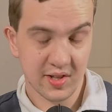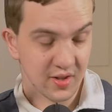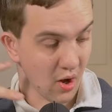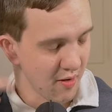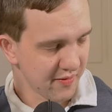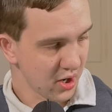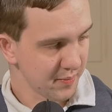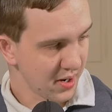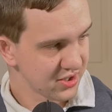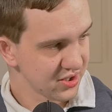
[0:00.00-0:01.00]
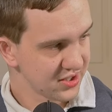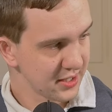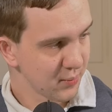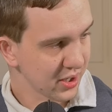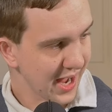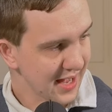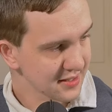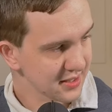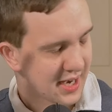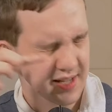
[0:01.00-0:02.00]
It's all very much
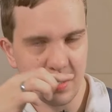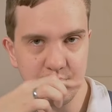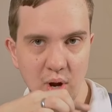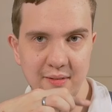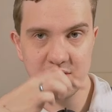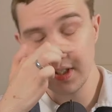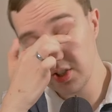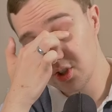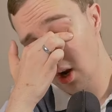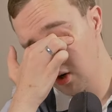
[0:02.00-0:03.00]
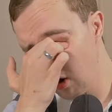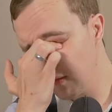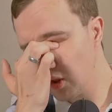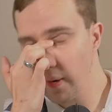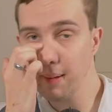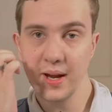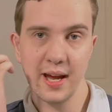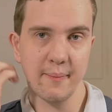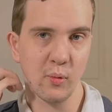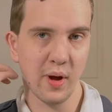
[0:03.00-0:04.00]
ZBook-esque. It has a privacy shutter over the
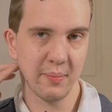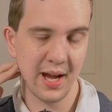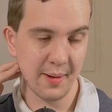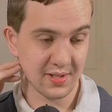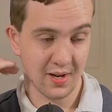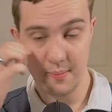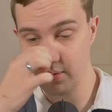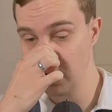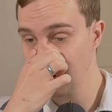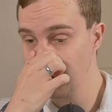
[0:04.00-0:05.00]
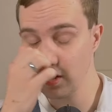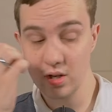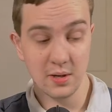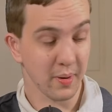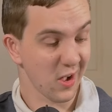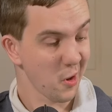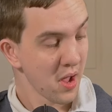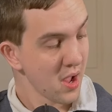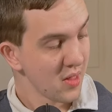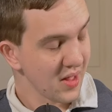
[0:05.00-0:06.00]
webcam. The webcam is not particularly good, but
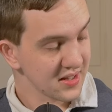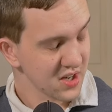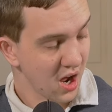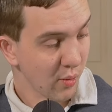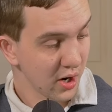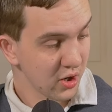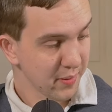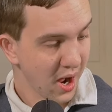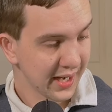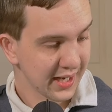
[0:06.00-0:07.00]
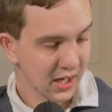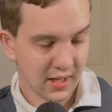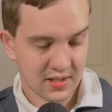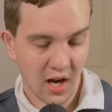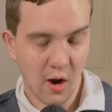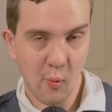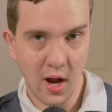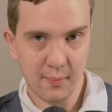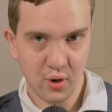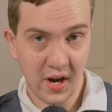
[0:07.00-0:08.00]
that's not why you're buying it, and that's not why
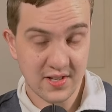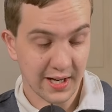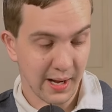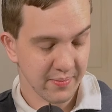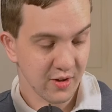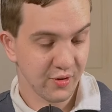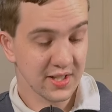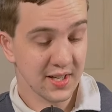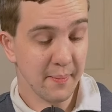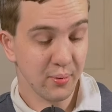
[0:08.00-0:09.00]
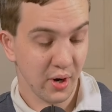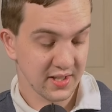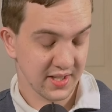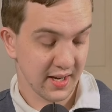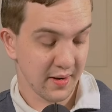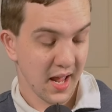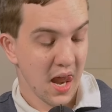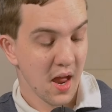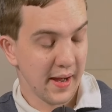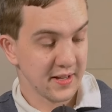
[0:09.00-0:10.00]
I'm praising it. The reason I'm praising it
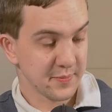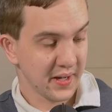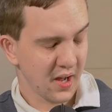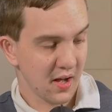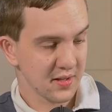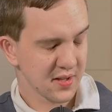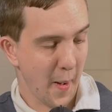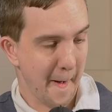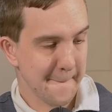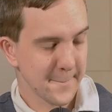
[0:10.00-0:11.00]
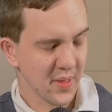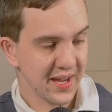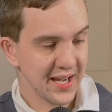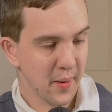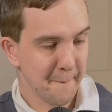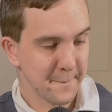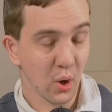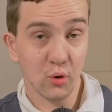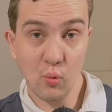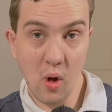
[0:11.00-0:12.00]
is because of the
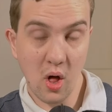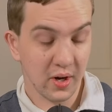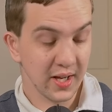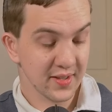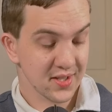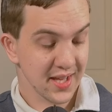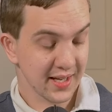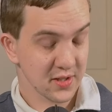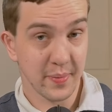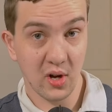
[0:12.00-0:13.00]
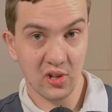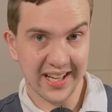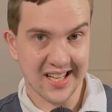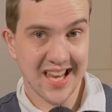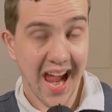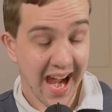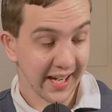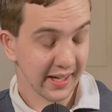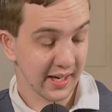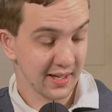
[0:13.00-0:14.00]
build quality. This thing is built like a
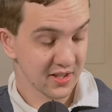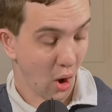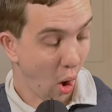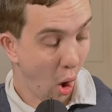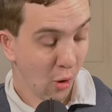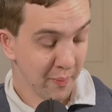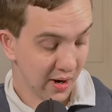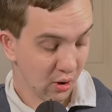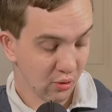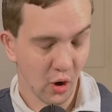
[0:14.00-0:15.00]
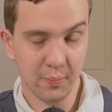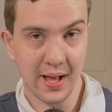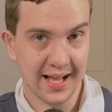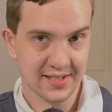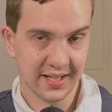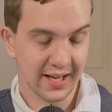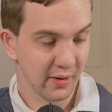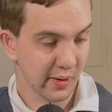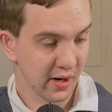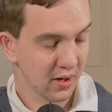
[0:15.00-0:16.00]
tank. It is all metal, no plastic
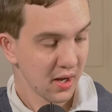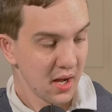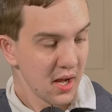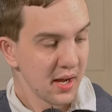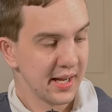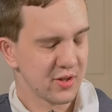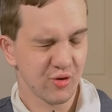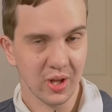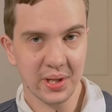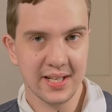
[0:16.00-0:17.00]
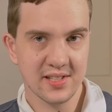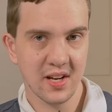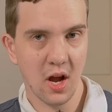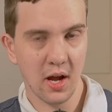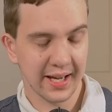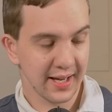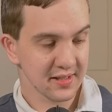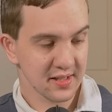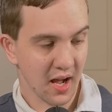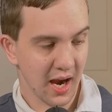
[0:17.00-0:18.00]
anywhere. It's really easy to get
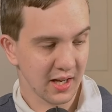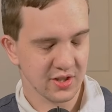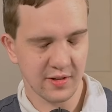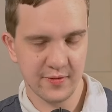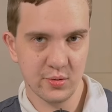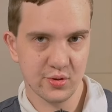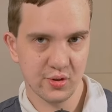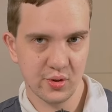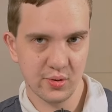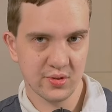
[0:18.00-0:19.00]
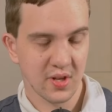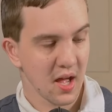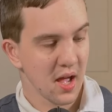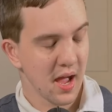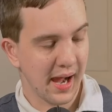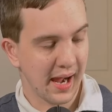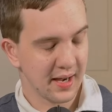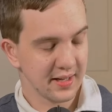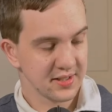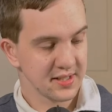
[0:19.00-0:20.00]
inside, just a few screws,
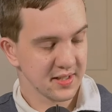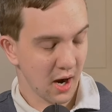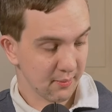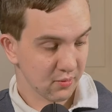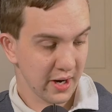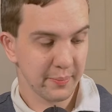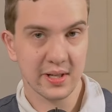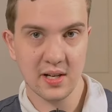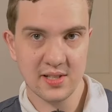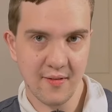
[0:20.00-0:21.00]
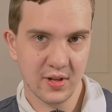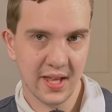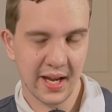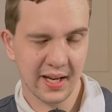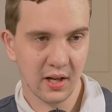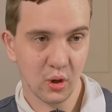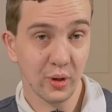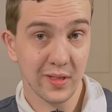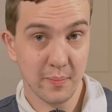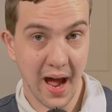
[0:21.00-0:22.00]
and it's easy to upgrade because everything,
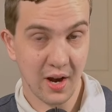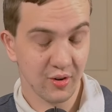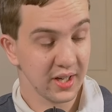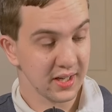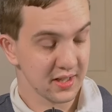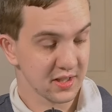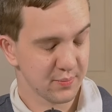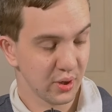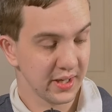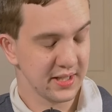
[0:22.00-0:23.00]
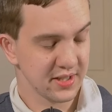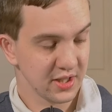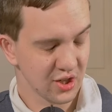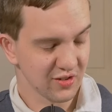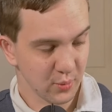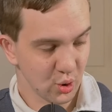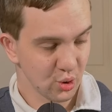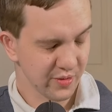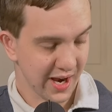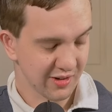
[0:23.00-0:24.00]
including the battery, is pretty easy to
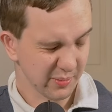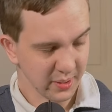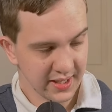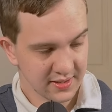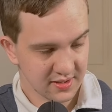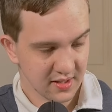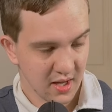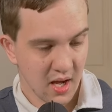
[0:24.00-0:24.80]
remove and replace.